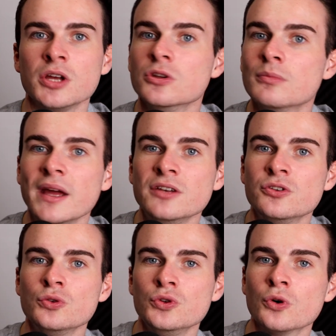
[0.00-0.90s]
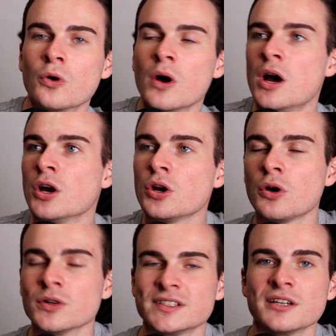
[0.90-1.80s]
You may do your
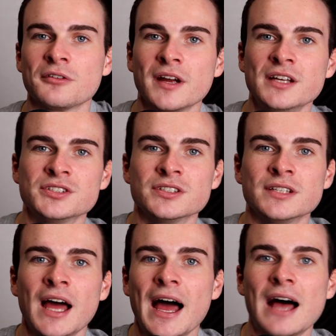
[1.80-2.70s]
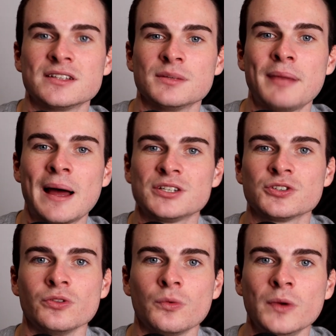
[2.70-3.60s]
content creation as a
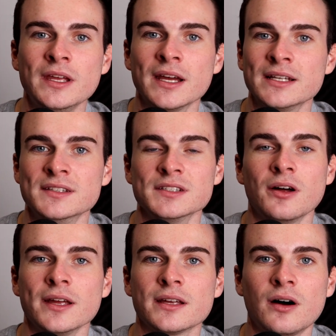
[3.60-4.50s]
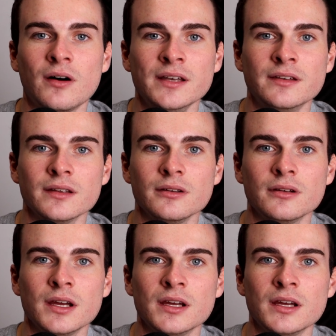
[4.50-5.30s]
batch on the weekends like I do.